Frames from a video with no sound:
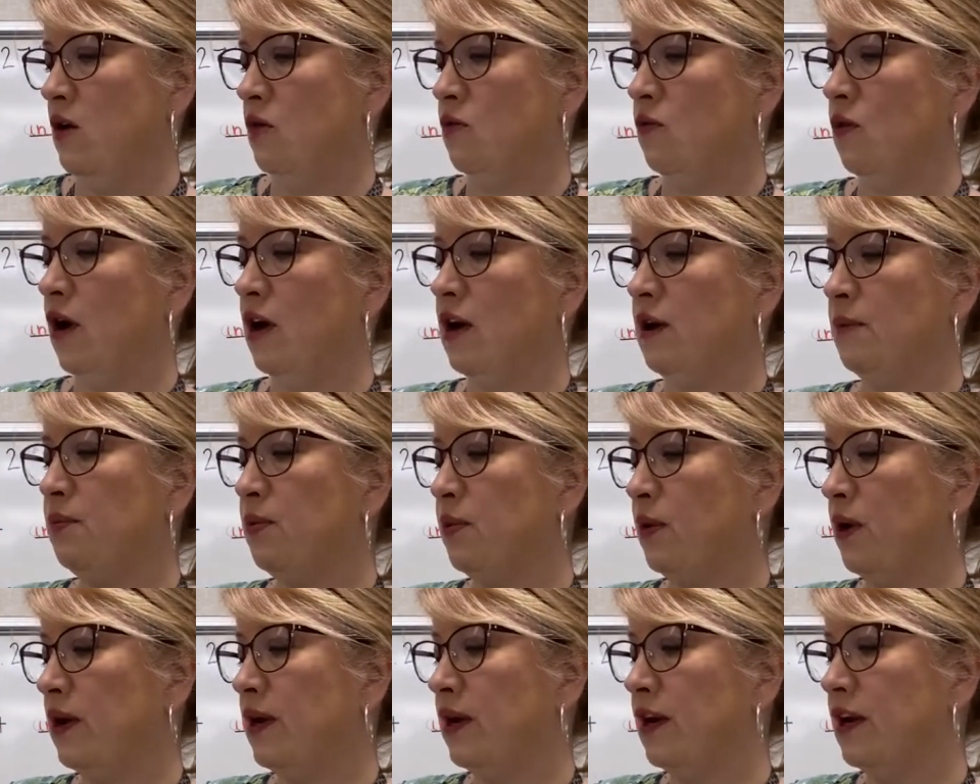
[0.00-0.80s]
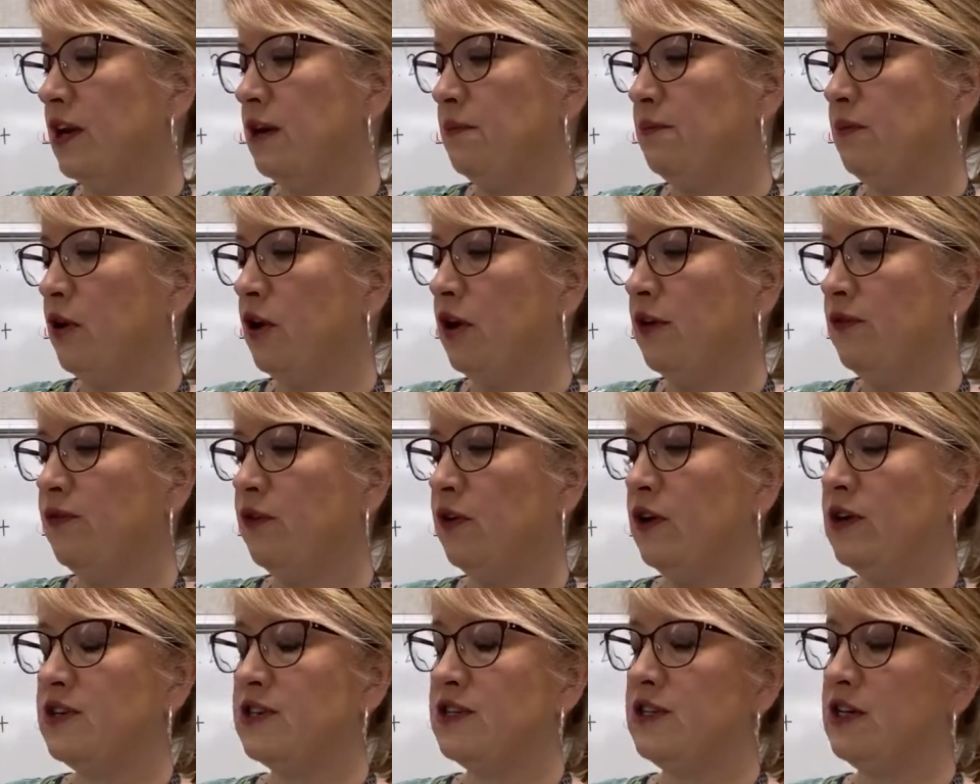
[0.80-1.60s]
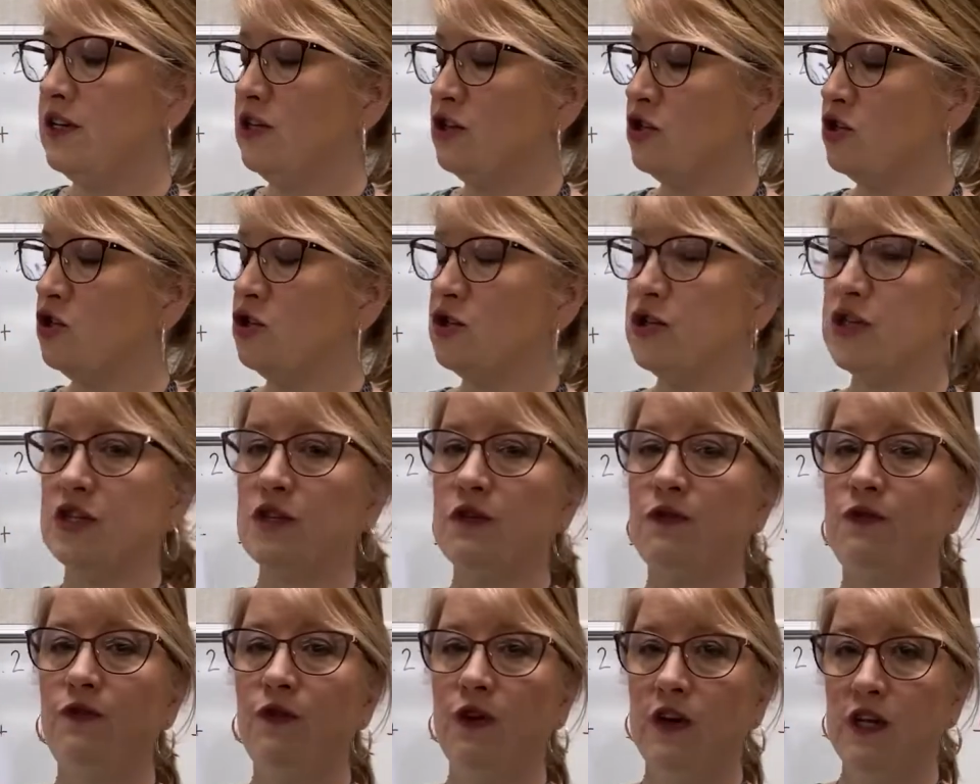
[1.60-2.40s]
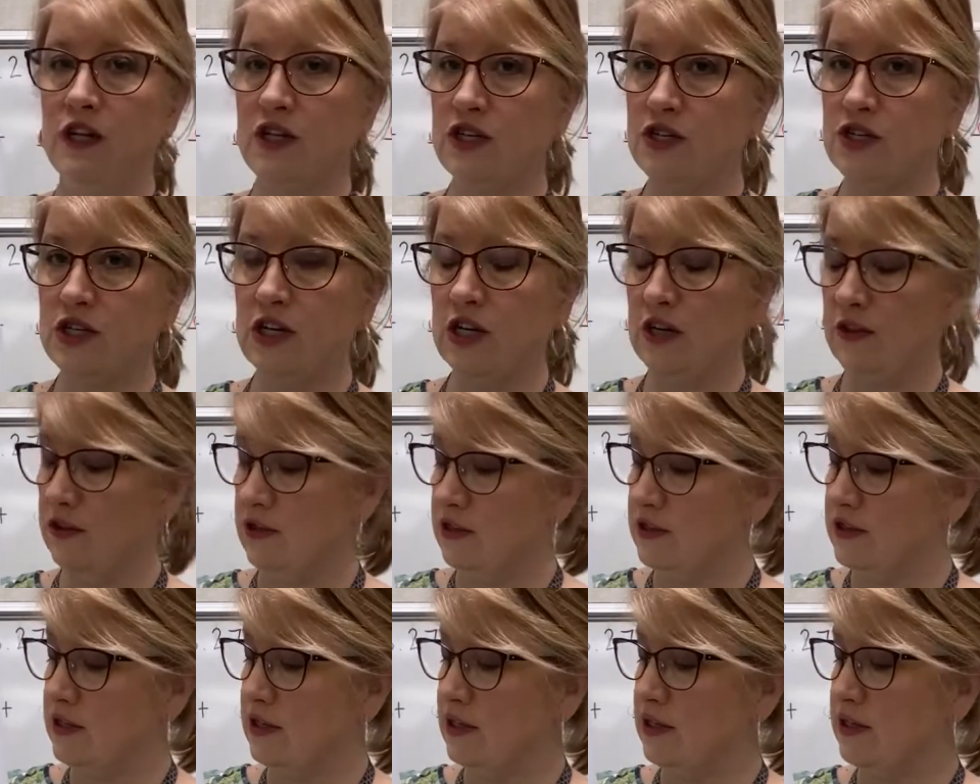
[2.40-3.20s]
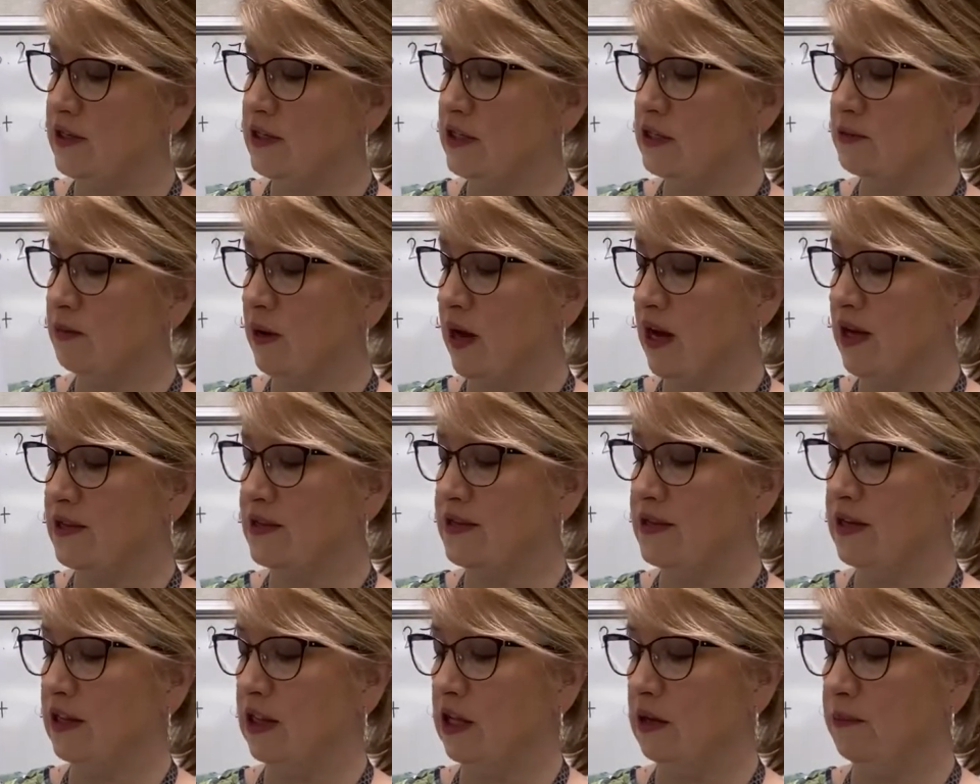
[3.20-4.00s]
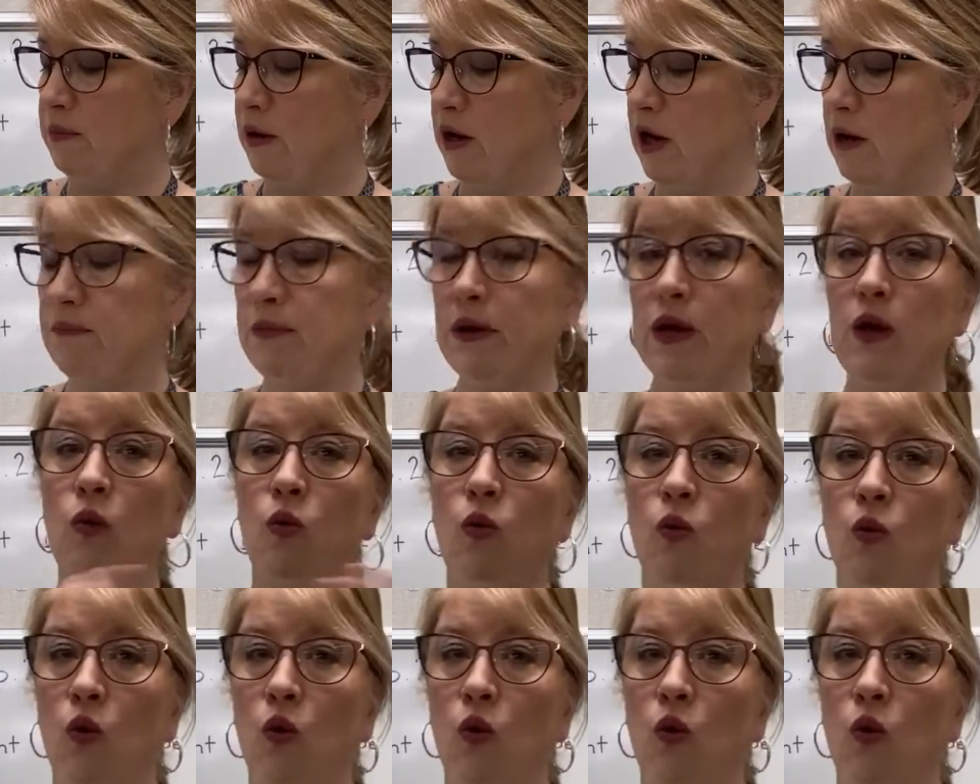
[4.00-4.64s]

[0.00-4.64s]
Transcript: Write a predicate part for each sentence. You're just finishing the sentence, my silly puppy.